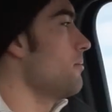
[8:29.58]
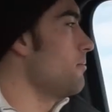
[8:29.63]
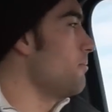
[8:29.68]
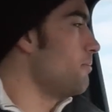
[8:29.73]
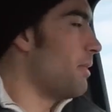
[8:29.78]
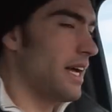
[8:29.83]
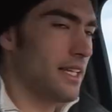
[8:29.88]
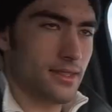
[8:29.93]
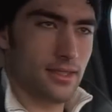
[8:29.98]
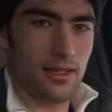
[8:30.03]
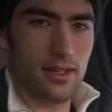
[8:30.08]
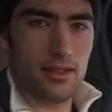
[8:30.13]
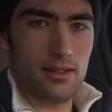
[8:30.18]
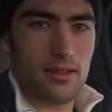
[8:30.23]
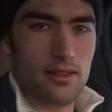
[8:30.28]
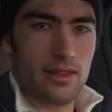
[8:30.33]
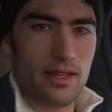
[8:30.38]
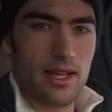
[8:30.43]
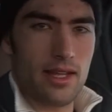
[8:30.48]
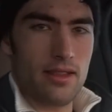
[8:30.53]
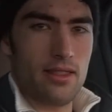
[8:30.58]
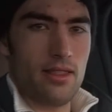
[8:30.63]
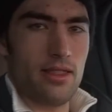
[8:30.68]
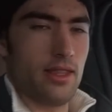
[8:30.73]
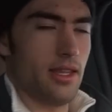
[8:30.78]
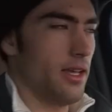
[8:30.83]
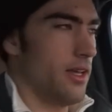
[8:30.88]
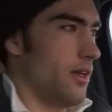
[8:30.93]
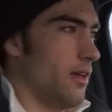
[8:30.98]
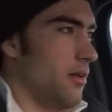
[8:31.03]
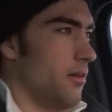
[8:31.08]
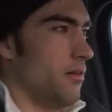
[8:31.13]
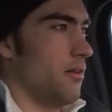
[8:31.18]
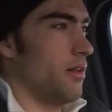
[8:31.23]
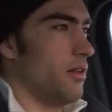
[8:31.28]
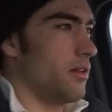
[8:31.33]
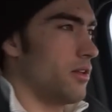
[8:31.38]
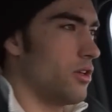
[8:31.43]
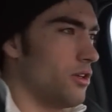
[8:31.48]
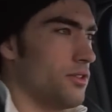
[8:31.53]
better than the
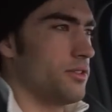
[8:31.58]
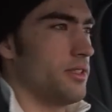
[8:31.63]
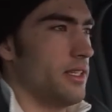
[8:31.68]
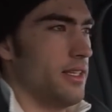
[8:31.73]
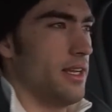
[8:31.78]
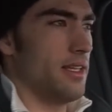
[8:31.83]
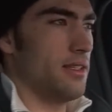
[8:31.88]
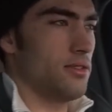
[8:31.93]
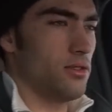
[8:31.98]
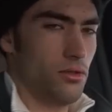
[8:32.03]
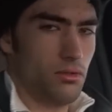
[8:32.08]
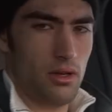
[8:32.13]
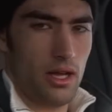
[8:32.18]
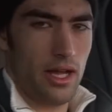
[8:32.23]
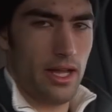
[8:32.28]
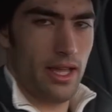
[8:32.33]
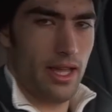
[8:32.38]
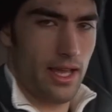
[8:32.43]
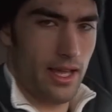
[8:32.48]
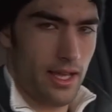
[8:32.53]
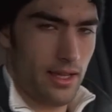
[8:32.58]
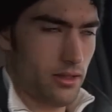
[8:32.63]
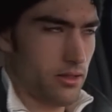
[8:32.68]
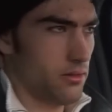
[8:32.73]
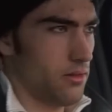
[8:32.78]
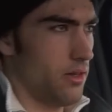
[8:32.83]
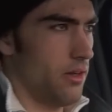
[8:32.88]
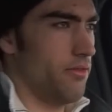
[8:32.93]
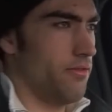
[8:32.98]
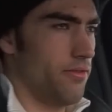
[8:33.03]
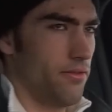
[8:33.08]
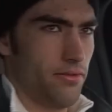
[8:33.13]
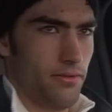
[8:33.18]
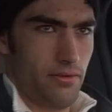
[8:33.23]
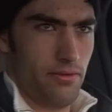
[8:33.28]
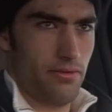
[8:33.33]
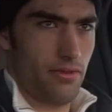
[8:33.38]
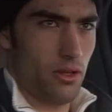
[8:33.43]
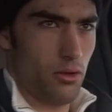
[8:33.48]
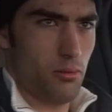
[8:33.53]
Continental I had a
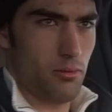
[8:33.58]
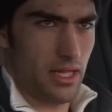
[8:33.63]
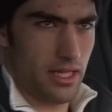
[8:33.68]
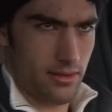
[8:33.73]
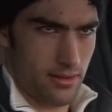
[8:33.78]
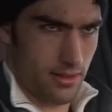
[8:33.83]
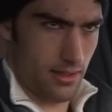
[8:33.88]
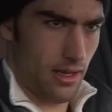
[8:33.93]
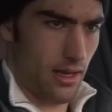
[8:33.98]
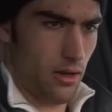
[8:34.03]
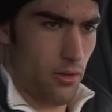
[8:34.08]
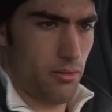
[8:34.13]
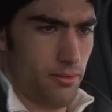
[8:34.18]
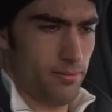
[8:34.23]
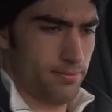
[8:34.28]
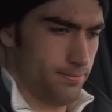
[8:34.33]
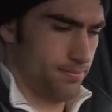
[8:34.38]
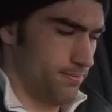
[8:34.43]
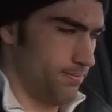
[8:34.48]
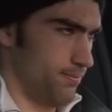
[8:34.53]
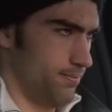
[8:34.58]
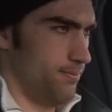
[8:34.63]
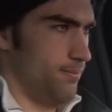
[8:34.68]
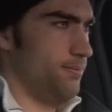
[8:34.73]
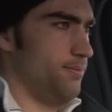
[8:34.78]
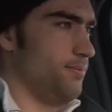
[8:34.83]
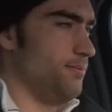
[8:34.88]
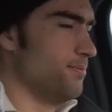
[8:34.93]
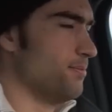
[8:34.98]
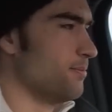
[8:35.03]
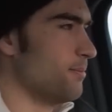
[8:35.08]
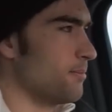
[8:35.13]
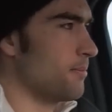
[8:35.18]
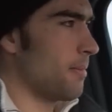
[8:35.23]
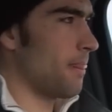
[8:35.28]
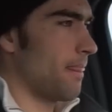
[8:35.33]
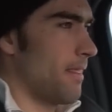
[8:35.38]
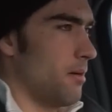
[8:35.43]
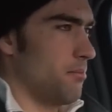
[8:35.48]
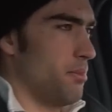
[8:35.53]
few months ago,
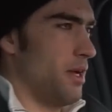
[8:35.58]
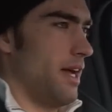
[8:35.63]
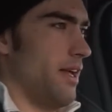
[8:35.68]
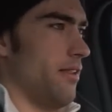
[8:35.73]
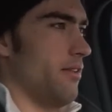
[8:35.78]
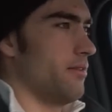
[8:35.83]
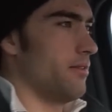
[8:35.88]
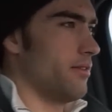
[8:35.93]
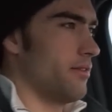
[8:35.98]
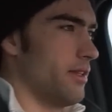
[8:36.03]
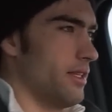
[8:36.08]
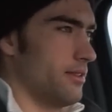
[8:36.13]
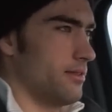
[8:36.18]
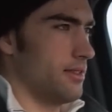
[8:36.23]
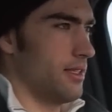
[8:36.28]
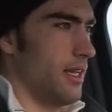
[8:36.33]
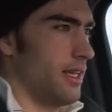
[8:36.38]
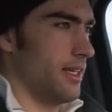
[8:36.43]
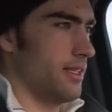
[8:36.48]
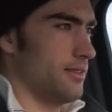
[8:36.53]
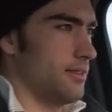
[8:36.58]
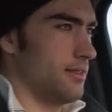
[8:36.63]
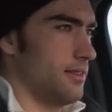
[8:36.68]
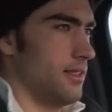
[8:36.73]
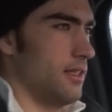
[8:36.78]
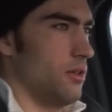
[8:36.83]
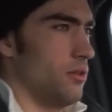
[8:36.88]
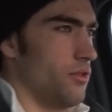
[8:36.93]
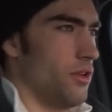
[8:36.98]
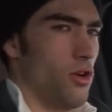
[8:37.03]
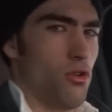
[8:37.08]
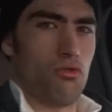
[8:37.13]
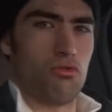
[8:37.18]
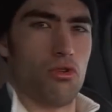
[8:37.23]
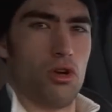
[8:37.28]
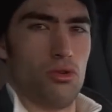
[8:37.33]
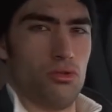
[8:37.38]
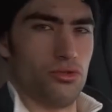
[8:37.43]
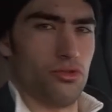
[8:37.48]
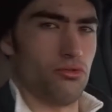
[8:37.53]
but this thing is still no
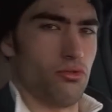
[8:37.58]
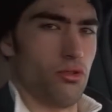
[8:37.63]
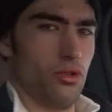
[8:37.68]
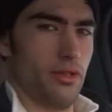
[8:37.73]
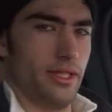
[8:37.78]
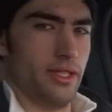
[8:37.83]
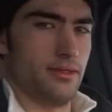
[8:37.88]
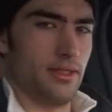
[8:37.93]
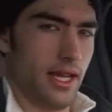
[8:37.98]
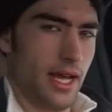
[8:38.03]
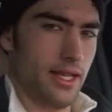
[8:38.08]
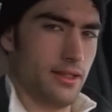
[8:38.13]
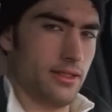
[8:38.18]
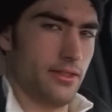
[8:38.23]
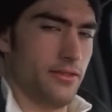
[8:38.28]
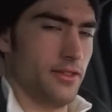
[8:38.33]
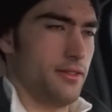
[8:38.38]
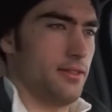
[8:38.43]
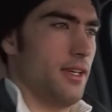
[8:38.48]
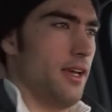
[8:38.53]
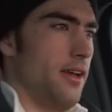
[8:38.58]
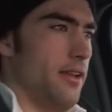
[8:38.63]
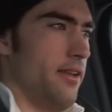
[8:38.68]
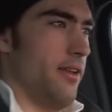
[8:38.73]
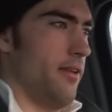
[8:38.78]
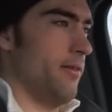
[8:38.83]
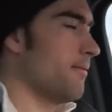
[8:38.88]
Rolls Royce, that's for certain.